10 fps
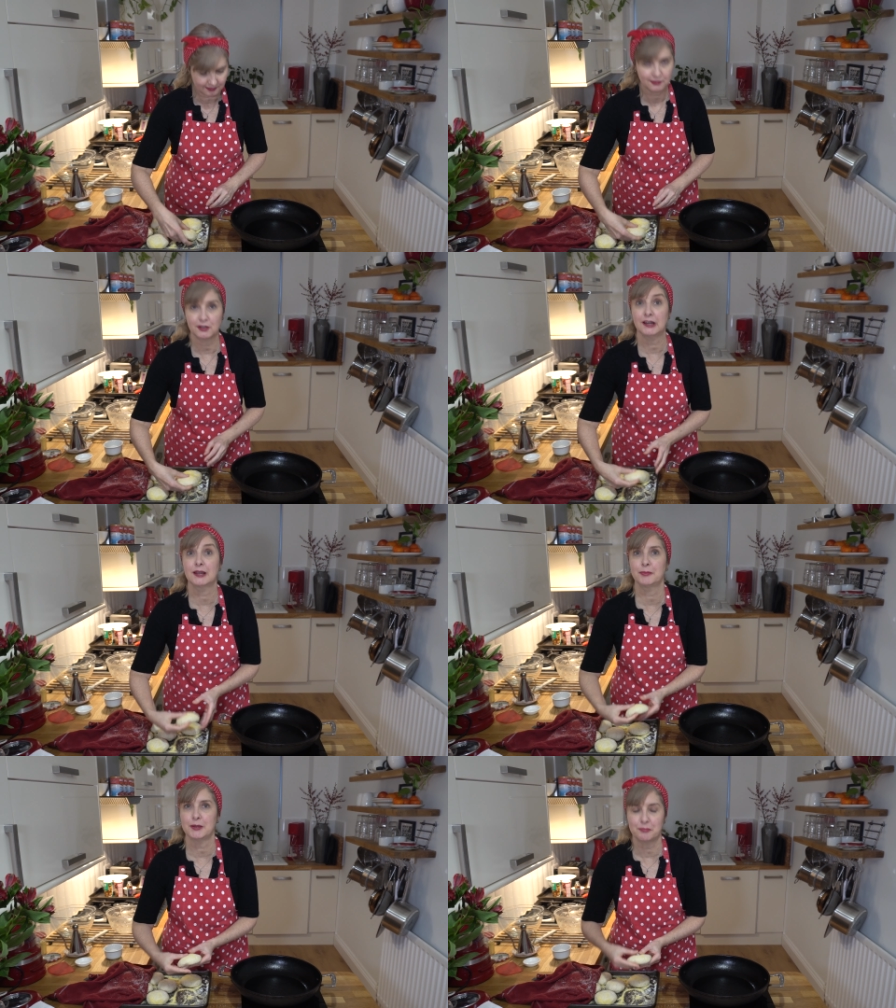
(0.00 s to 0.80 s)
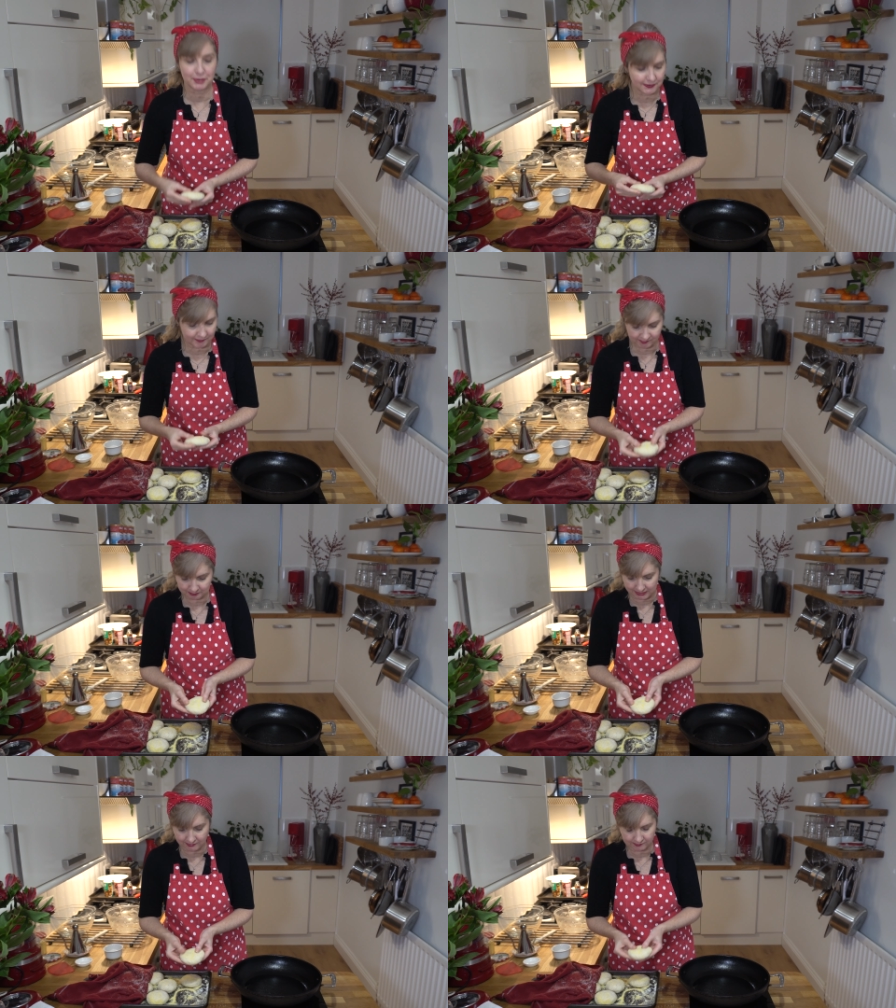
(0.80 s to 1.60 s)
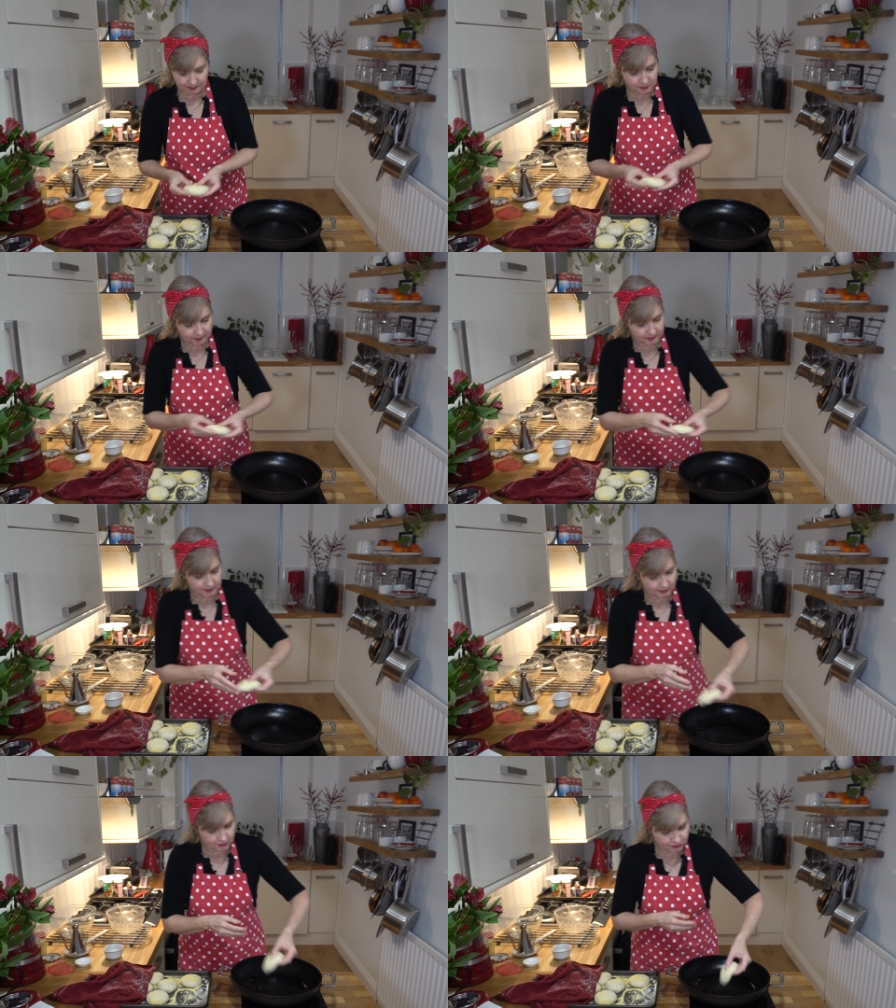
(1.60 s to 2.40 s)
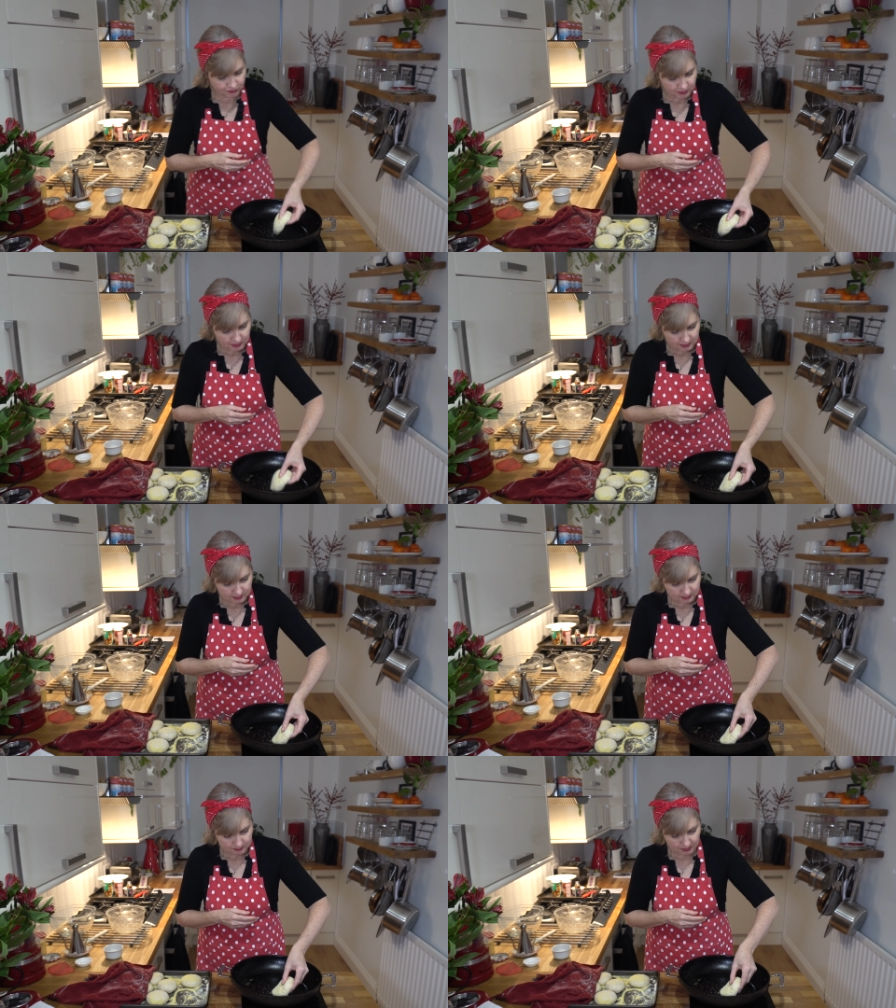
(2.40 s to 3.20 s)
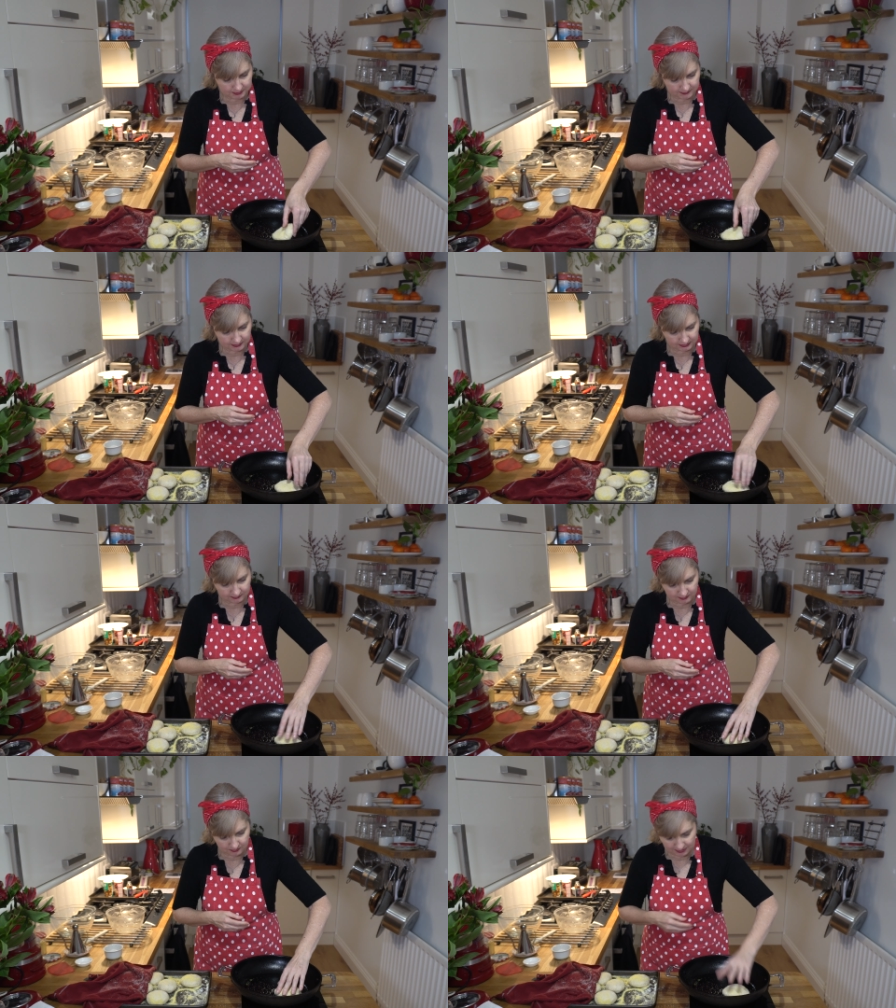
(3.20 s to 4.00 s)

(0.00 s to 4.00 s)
got a little bit of breathing space. So I'm just popping them in the